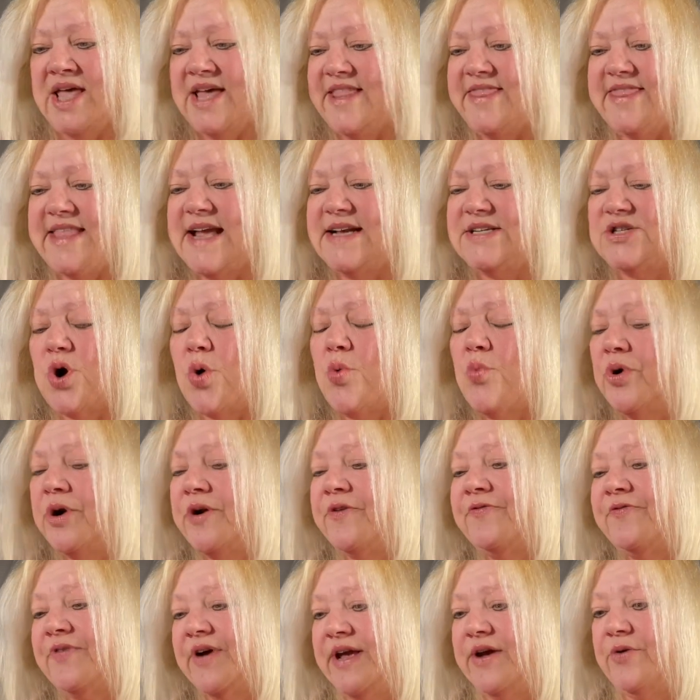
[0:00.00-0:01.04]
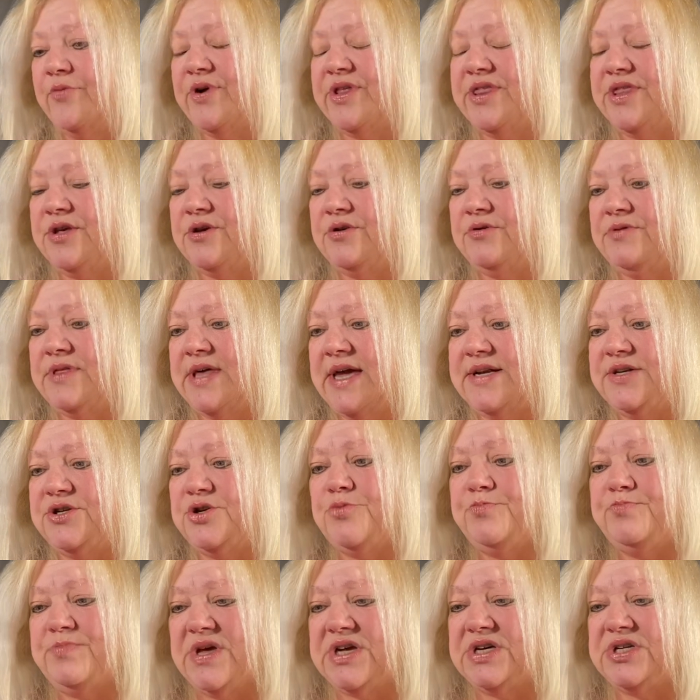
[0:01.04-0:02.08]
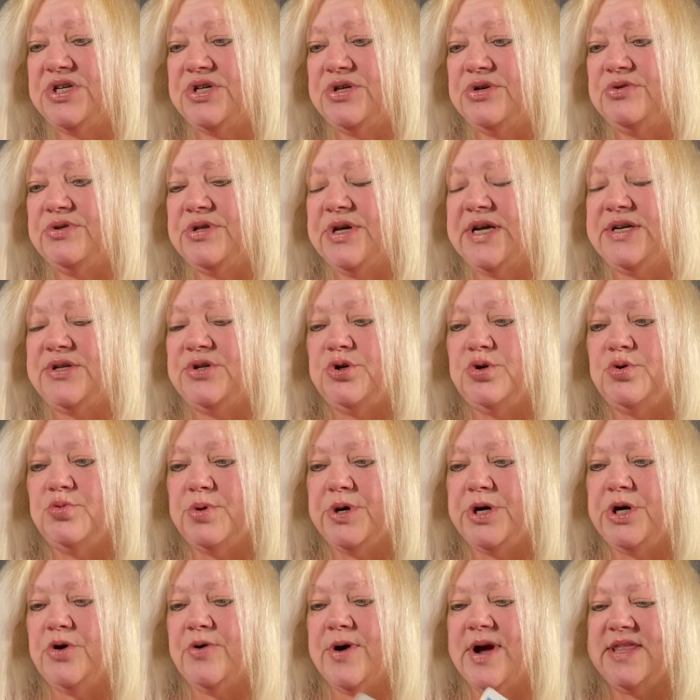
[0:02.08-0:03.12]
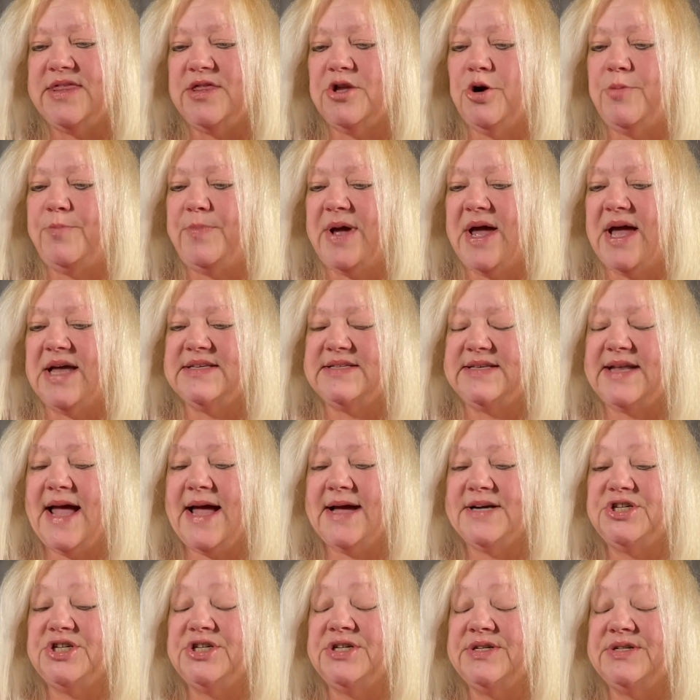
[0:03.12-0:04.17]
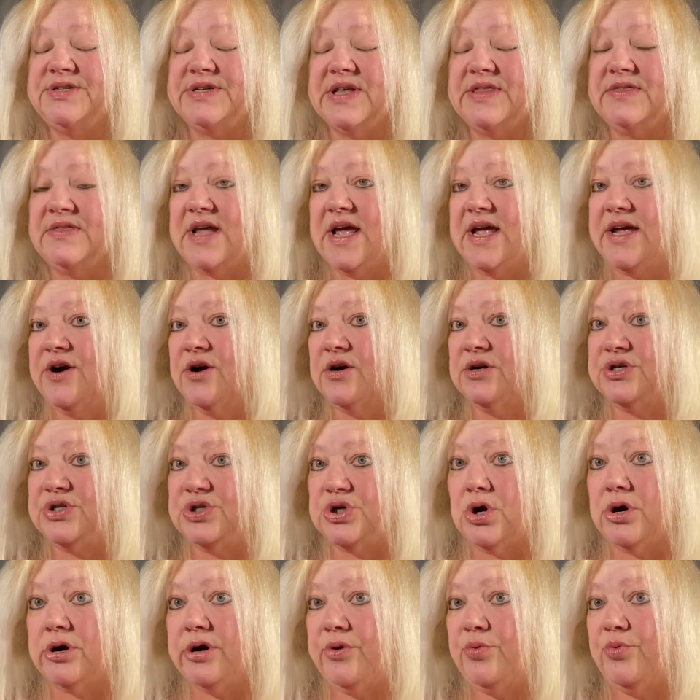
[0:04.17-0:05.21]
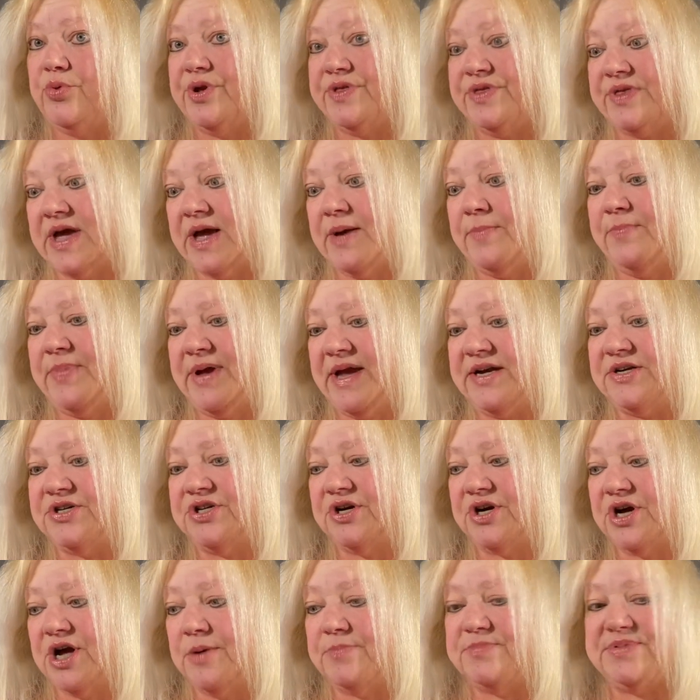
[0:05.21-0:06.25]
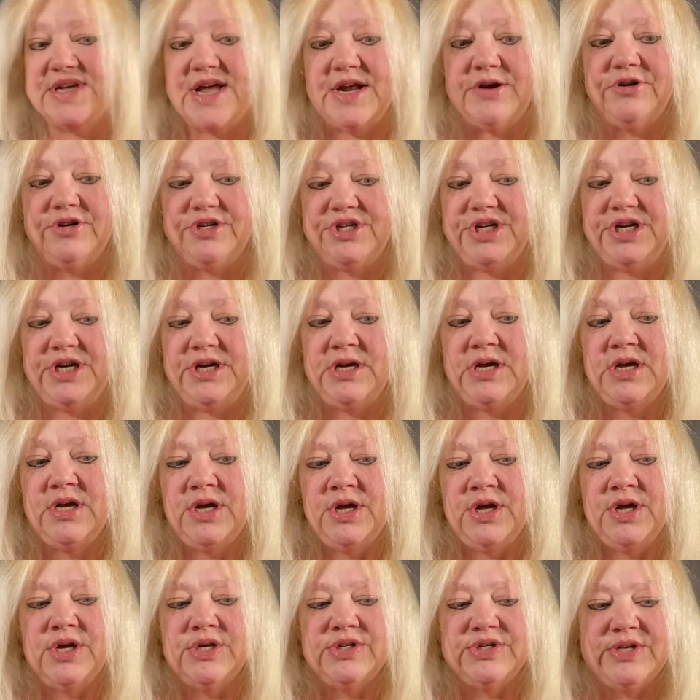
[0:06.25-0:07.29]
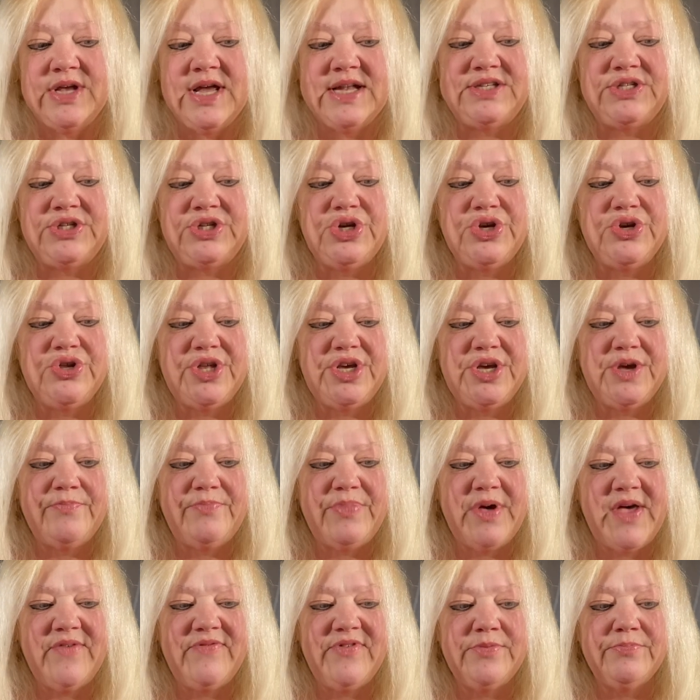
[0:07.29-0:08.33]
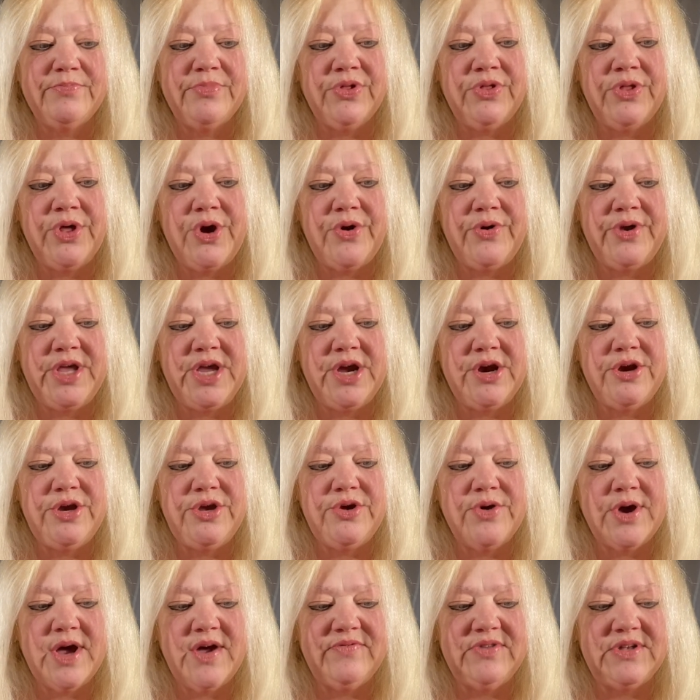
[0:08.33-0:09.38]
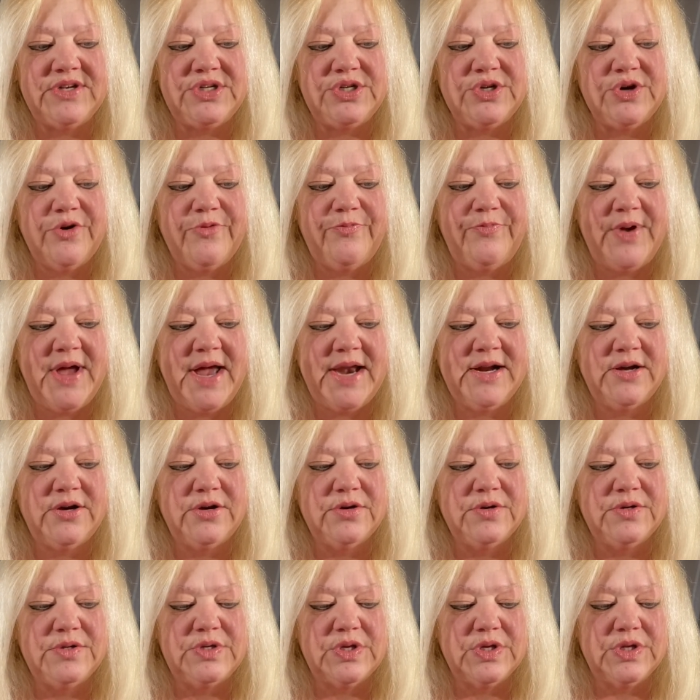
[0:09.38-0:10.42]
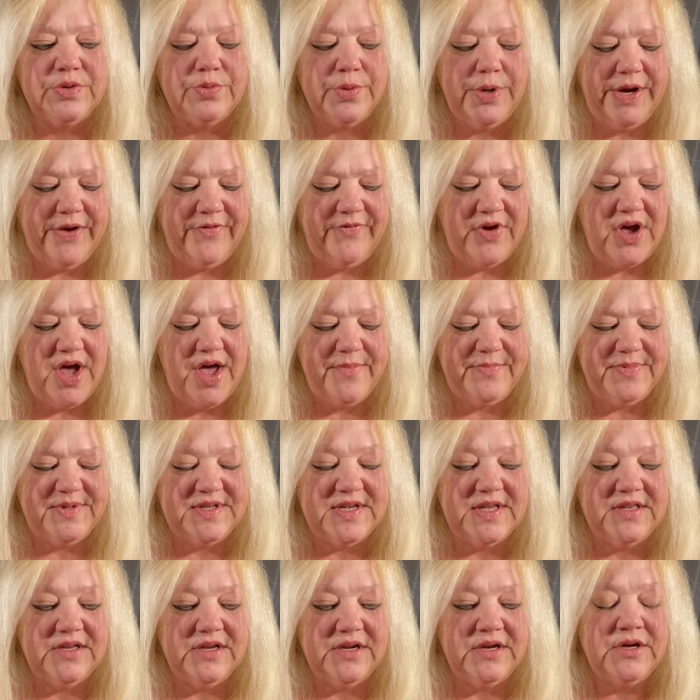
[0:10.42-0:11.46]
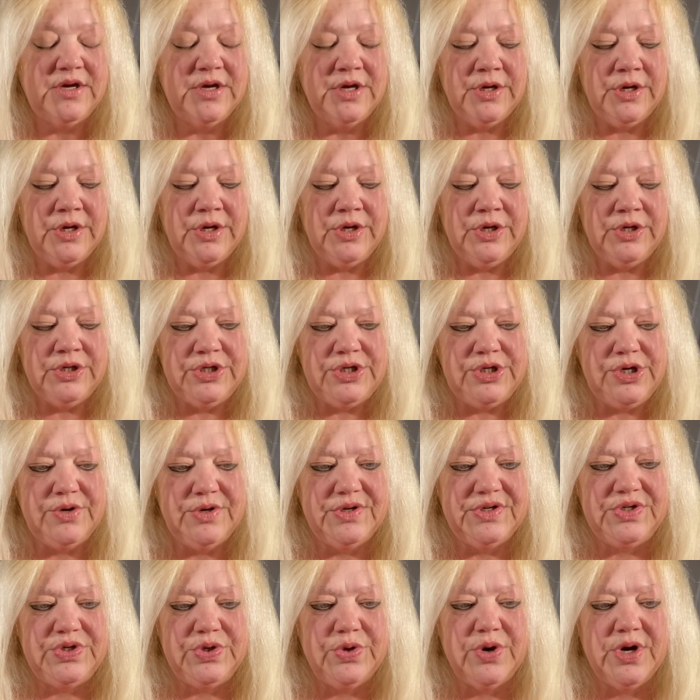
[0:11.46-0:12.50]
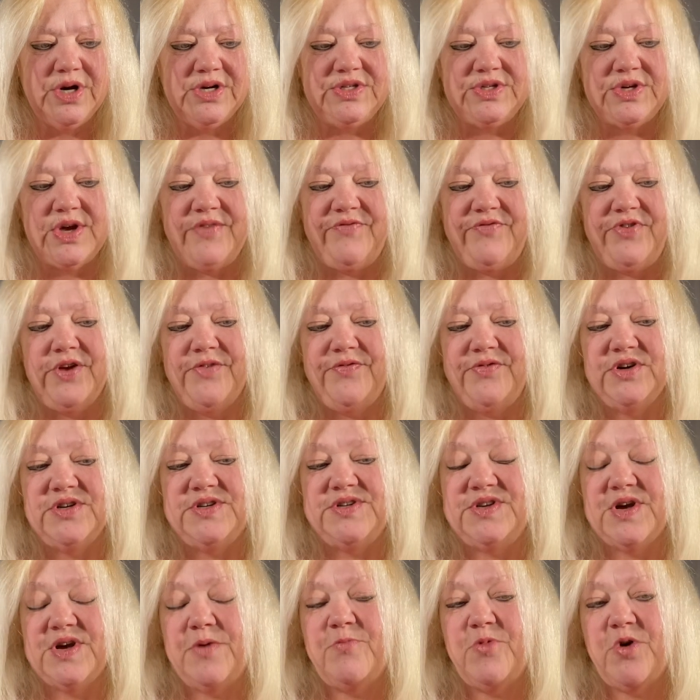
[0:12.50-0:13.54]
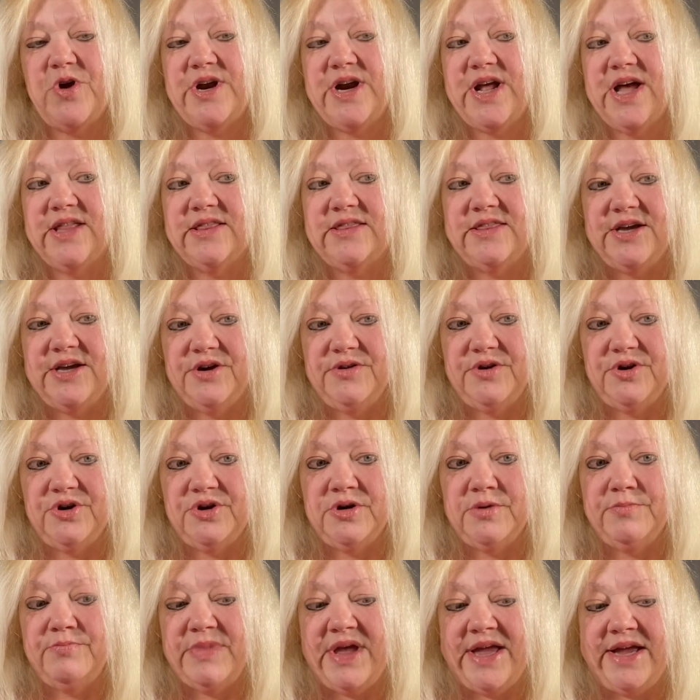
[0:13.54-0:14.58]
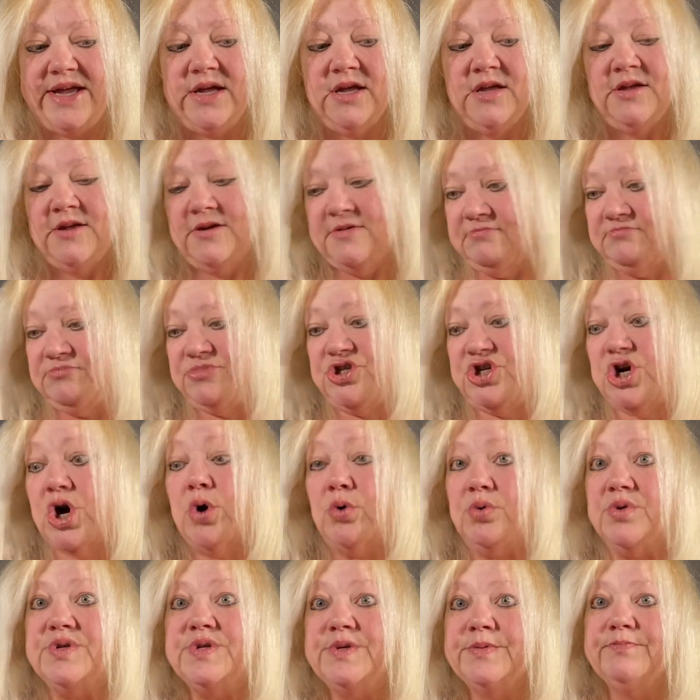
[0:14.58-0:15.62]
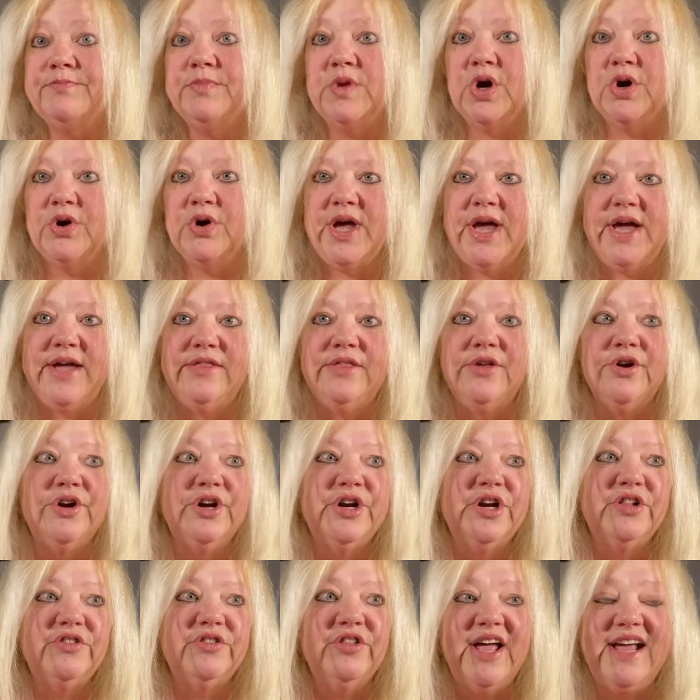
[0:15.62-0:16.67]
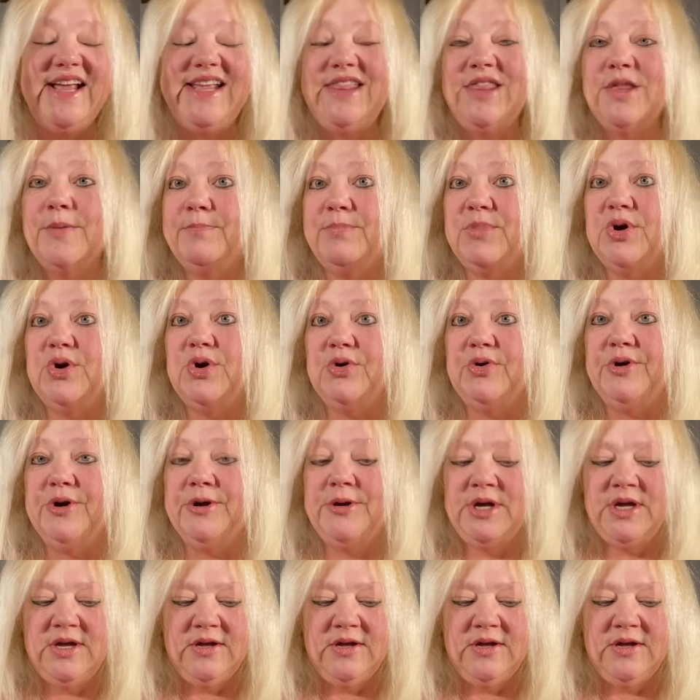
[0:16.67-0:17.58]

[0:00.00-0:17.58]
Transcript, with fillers: They don't want to fight with you. They do miss you. They do regret their past actions and they are sorry with that Page of Cups energy. So let's do the above and below here. You have the Two of Pentacles, the Three of Cups, and the Two Swords. So I feel for someone out there, they're going to make jokes, okay? They're going to lighten the mood.